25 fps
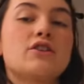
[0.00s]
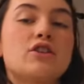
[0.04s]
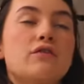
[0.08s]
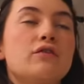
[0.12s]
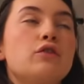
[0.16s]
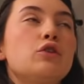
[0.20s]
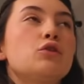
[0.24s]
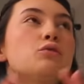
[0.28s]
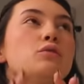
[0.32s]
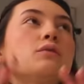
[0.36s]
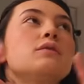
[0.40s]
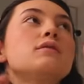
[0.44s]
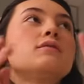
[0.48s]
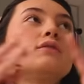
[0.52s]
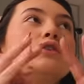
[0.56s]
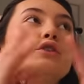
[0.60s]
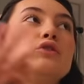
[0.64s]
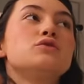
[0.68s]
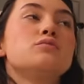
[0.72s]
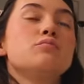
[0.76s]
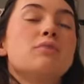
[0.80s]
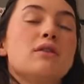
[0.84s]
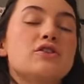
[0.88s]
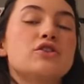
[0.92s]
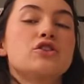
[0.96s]
If you don't
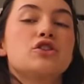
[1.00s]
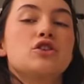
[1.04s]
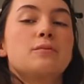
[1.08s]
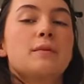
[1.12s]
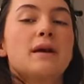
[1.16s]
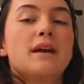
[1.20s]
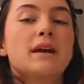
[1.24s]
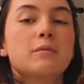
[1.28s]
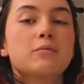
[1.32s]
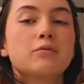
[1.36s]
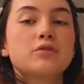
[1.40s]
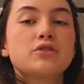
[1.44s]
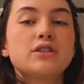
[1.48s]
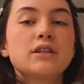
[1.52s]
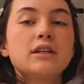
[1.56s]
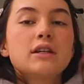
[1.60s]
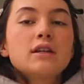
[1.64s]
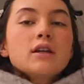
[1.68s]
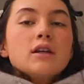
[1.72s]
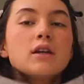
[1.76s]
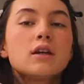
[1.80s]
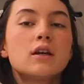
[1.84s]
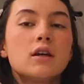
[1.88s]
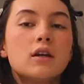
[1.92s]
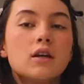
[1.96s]
use blush in your makeup
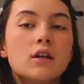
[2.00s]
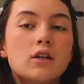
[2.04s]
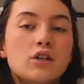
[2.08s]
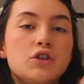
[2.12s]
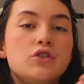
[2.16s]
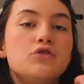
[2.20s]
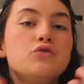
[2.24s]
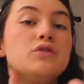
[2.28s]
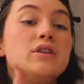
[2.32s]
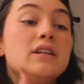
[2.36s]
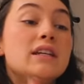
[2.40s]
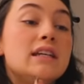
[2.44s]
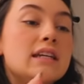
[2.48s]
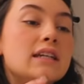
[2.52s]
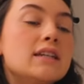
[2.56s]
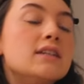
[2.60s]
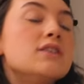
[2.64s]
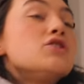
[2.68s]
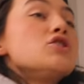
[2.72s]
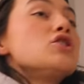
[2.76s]
routine, you need to